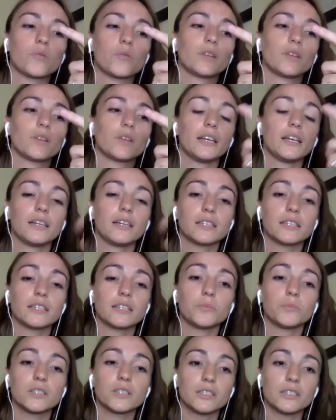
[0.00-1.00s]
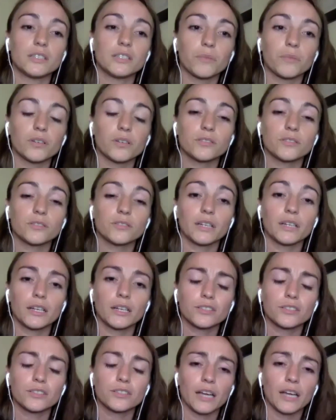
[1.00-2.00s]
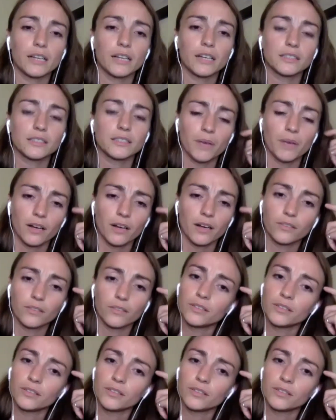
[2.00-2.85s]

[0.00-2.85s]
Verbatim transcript: like get someone's number so I can actually ask them out.